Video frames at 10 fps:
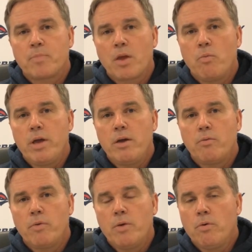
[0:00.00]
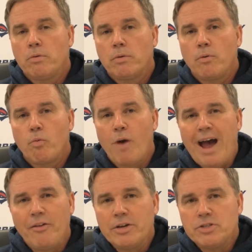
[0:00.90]
We will
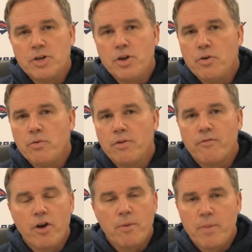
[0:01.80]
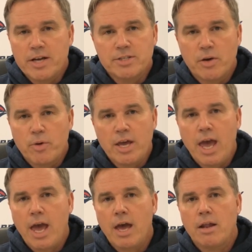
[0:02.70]
rally to you the very best that we
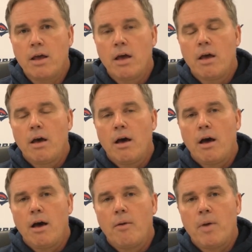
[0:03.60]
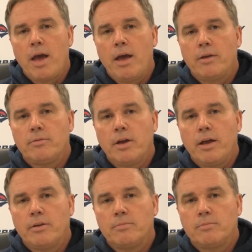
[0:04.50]
can.
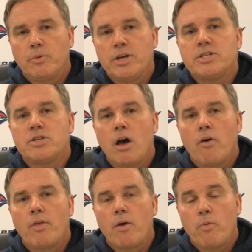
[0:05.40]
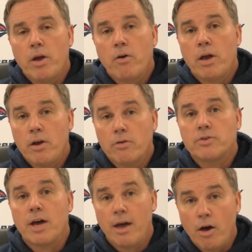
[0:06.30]
And please know that we are here
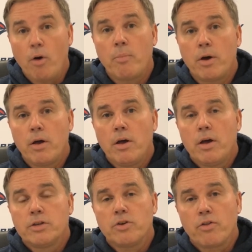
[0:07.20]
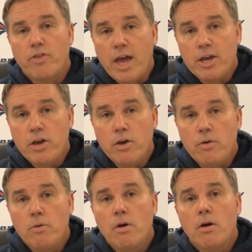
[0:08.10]
to help. So thank
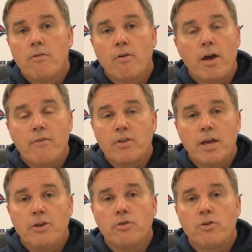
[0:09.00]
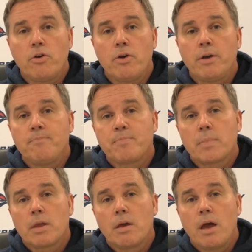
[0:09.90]
you for everything you're doing,
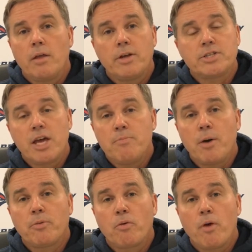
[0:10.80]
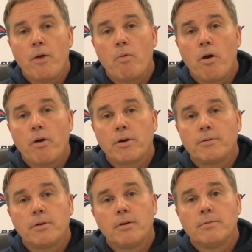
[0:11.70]
and let's keep up the great work.
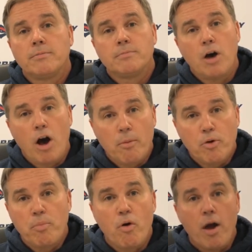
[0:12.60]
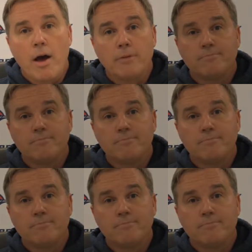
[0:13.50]
Aubrey proud.